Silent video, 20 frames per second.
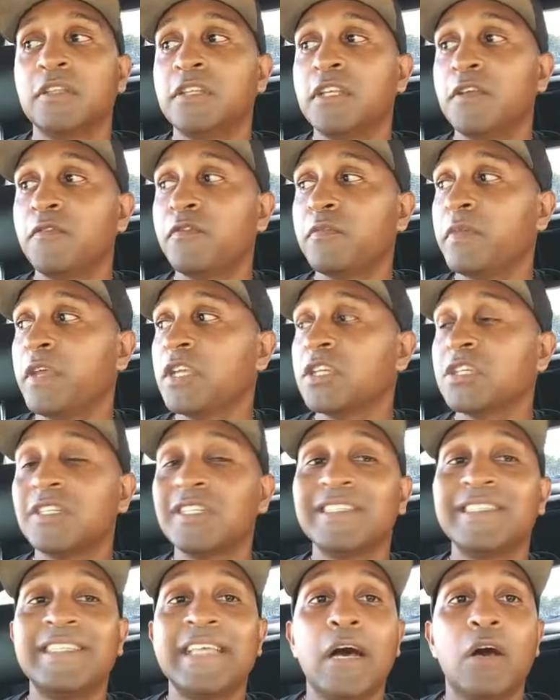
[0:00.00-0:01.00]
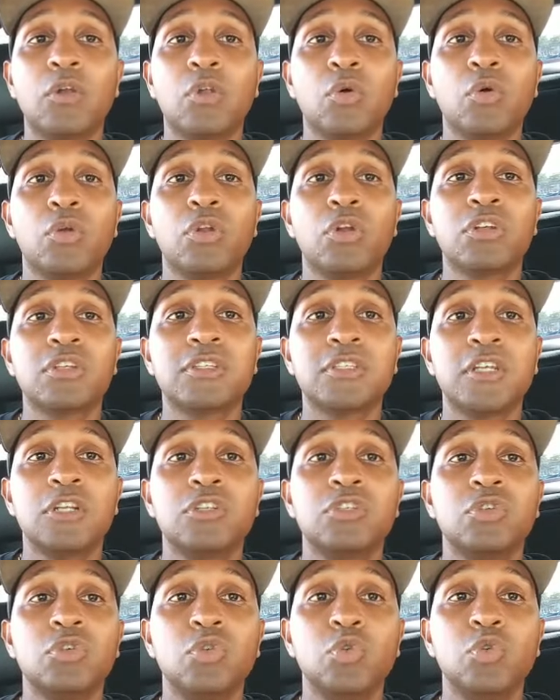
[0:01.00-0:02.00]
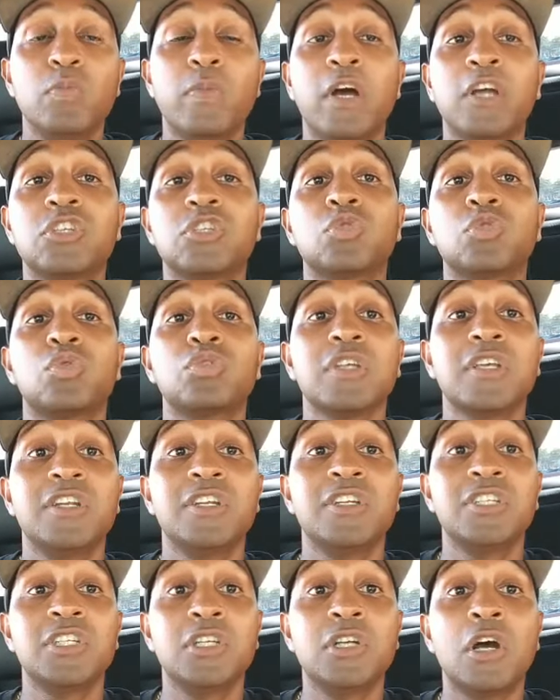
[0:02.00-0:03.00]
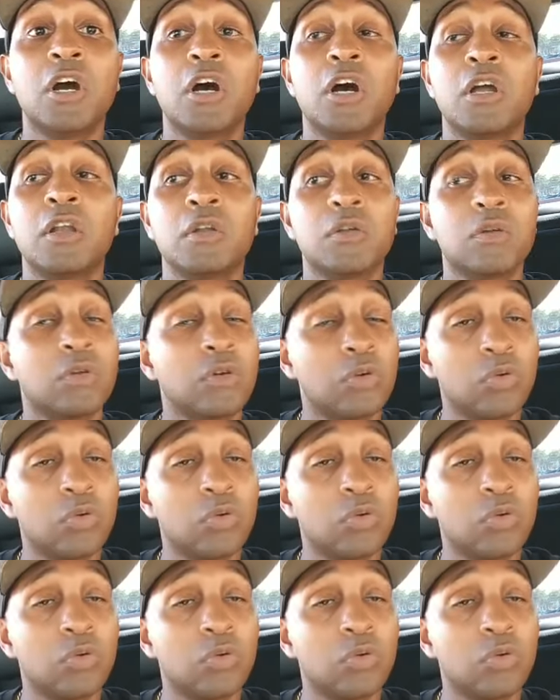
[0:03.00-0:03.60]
The information is downloaded or sent to you by source energy, God,